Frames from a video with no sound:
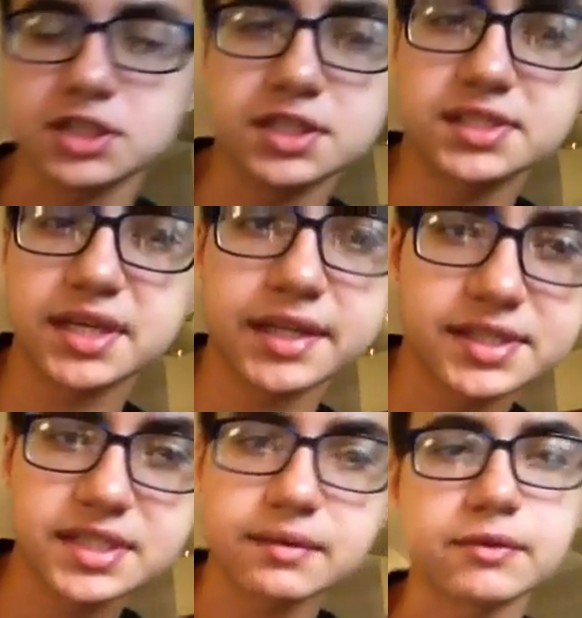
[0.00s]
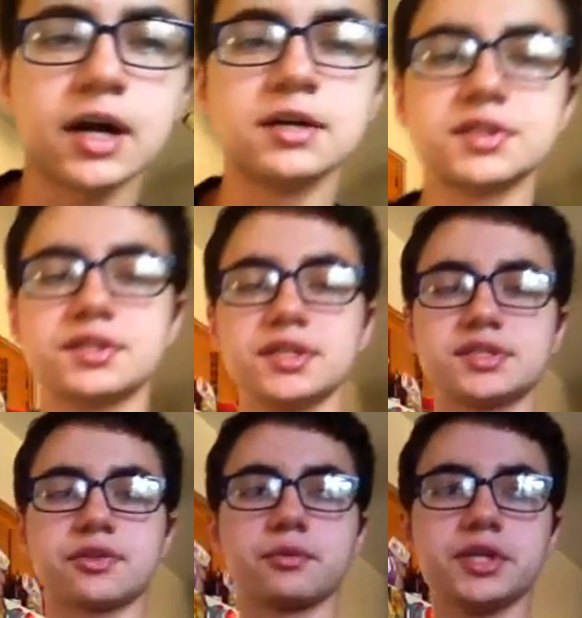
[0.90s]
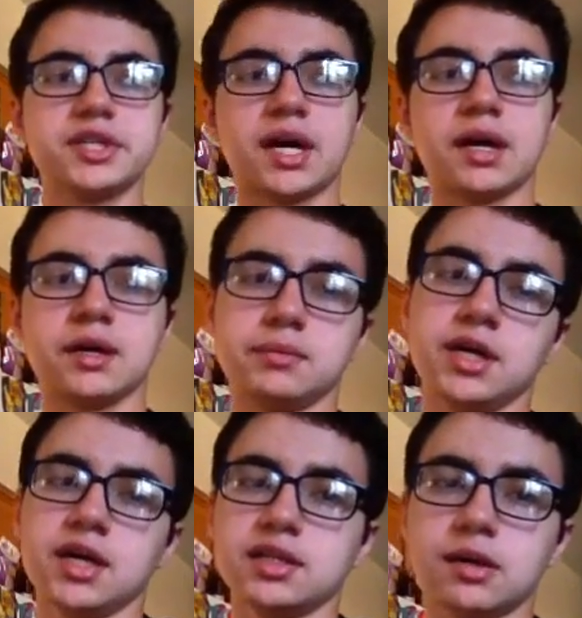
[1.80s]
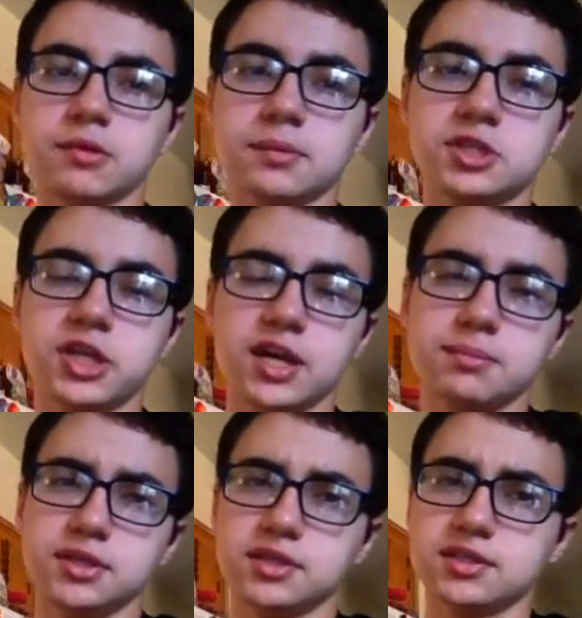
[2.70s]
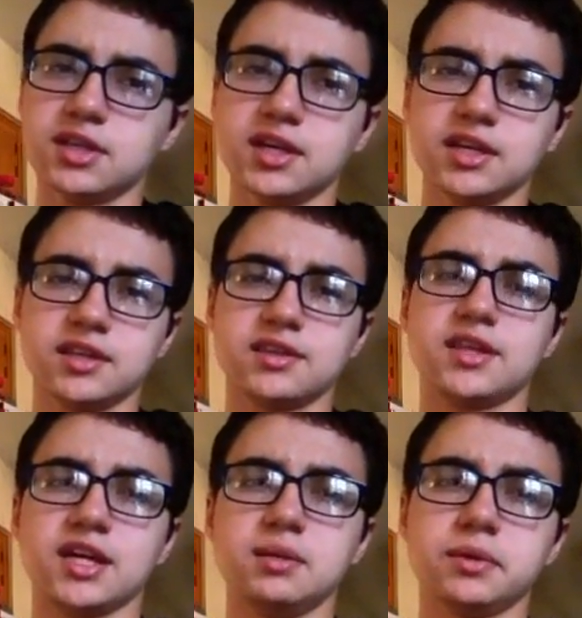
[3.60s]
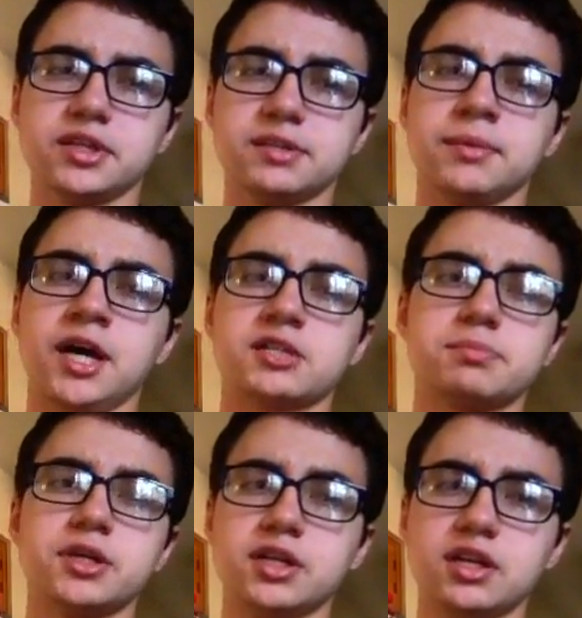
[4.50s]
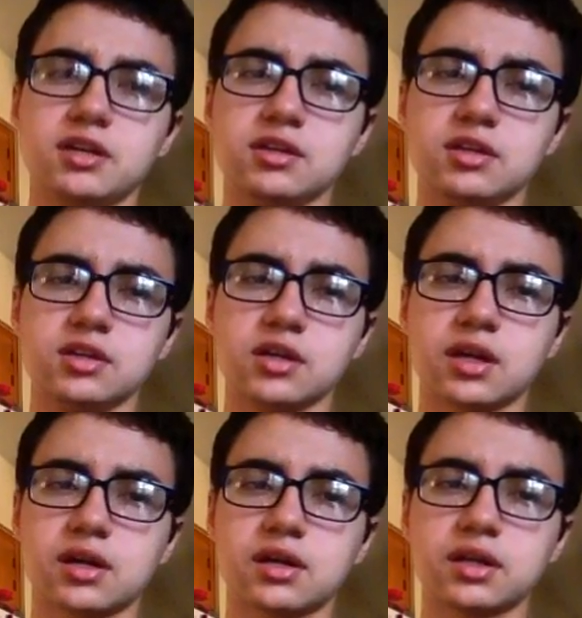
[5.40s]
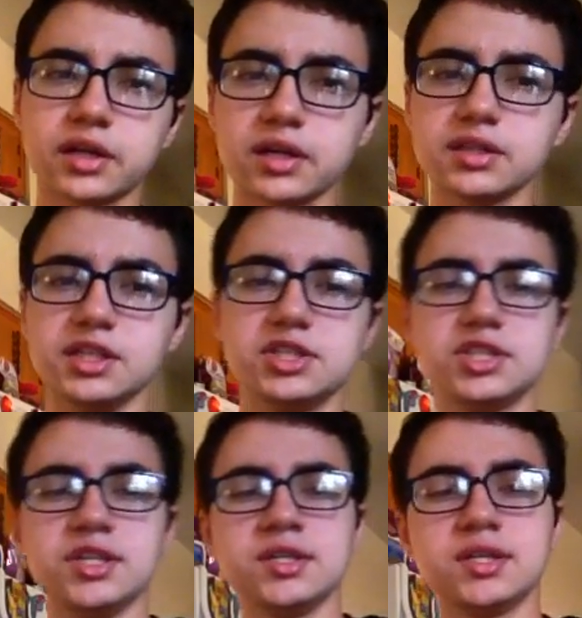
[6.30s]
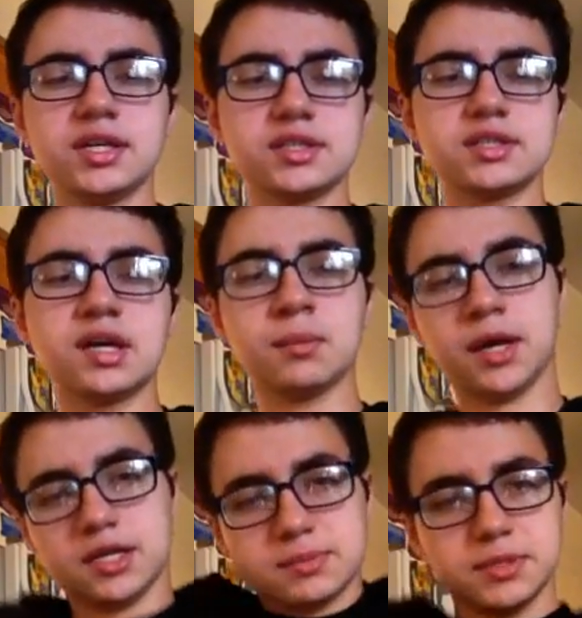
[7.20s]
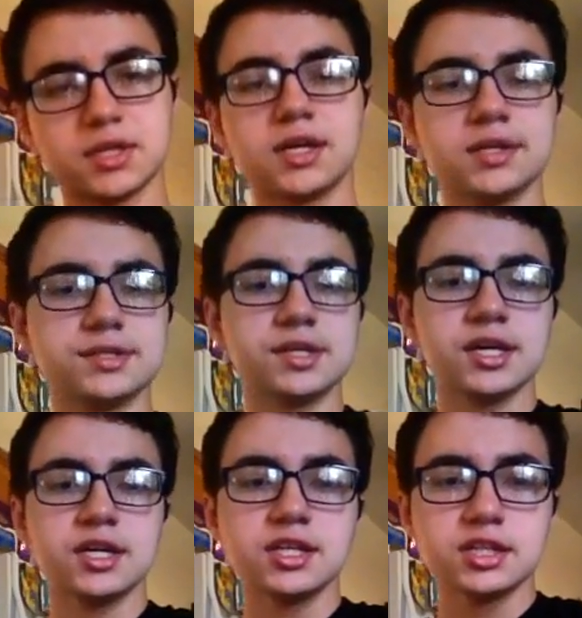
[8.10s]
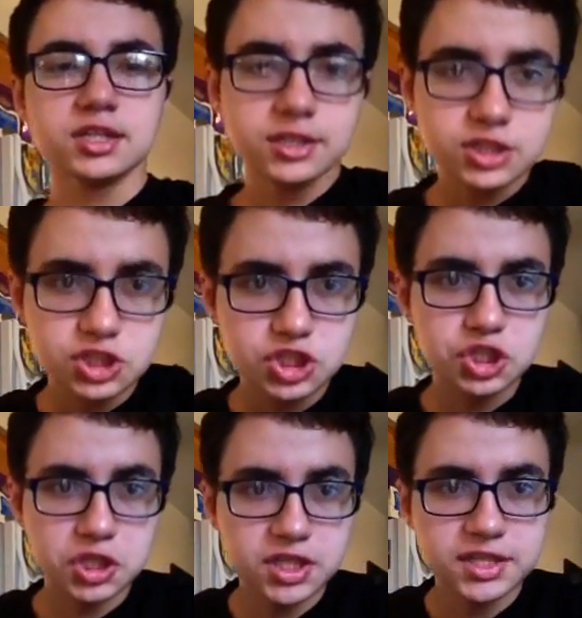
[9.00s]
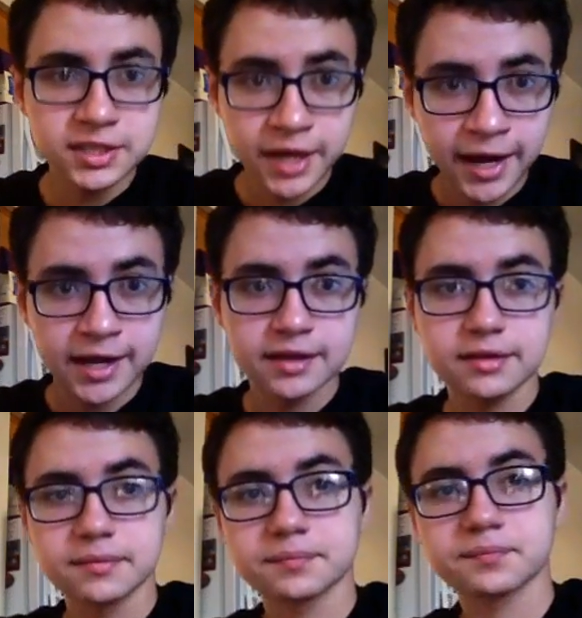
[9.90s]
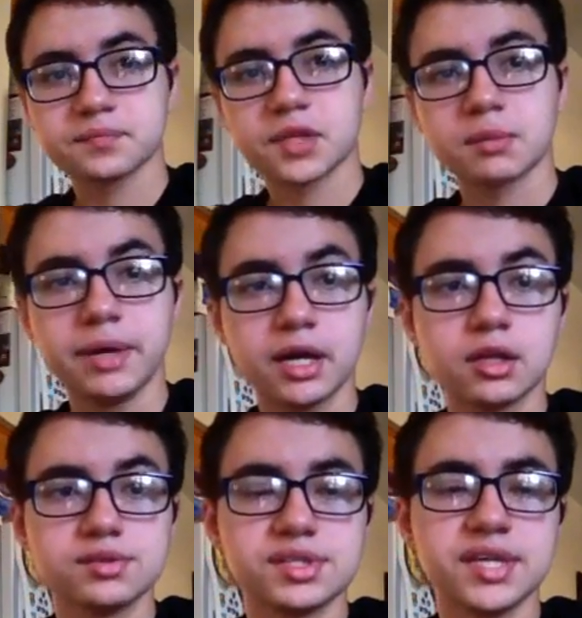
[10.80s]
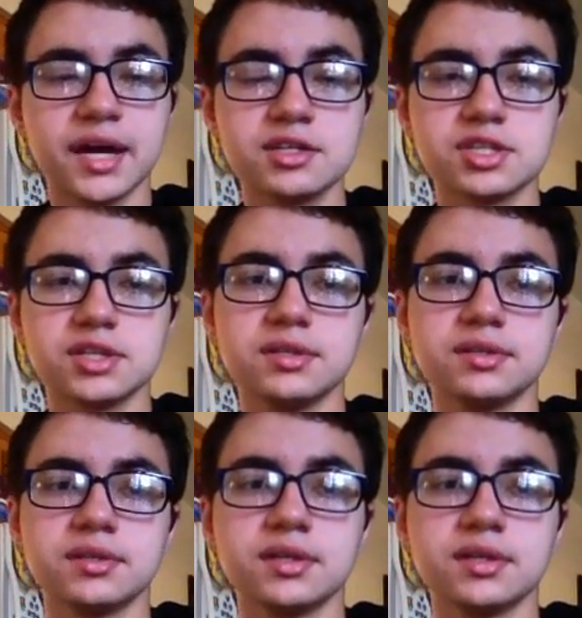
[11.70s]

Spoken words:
She said that Seth Rollins is a 3-time WWE champion, that he won this match, but clearly she is a dumbass because she did not pay close attention